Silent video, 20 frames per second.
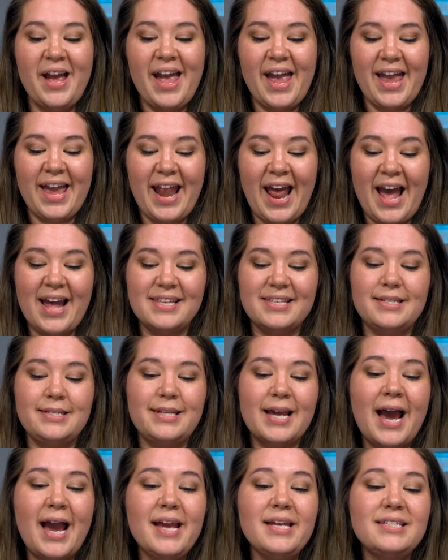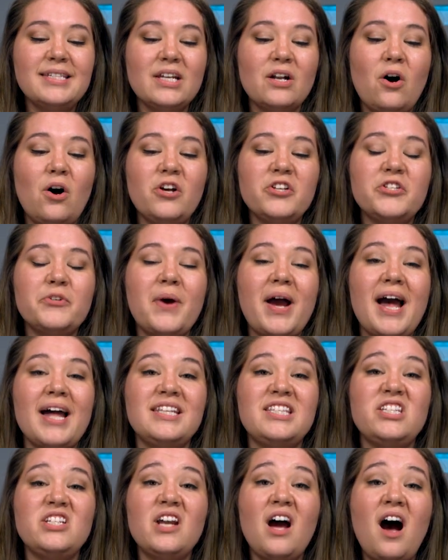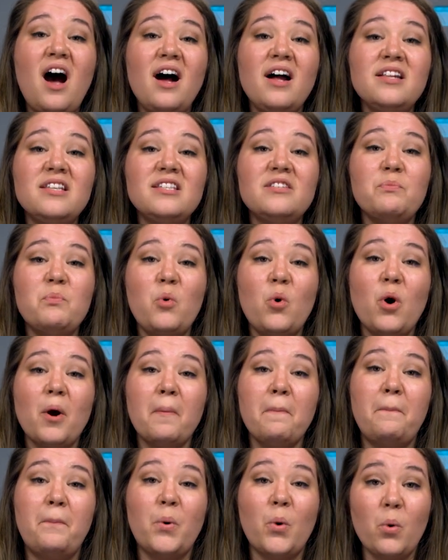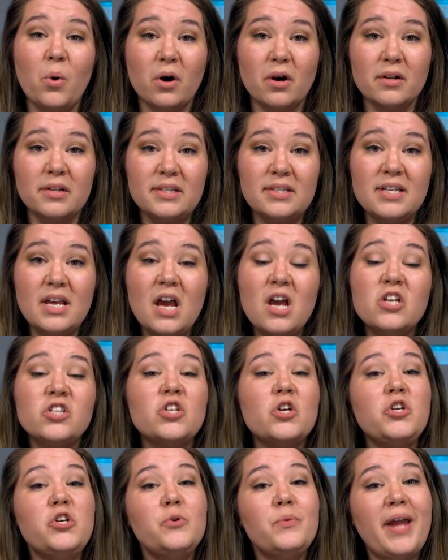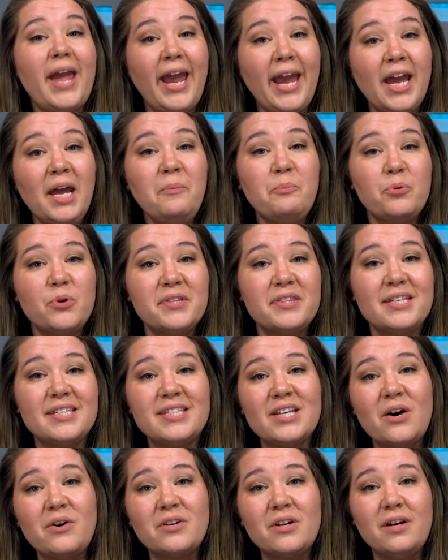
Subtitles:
it adds dice. It also adds tons more boards. So you can print this out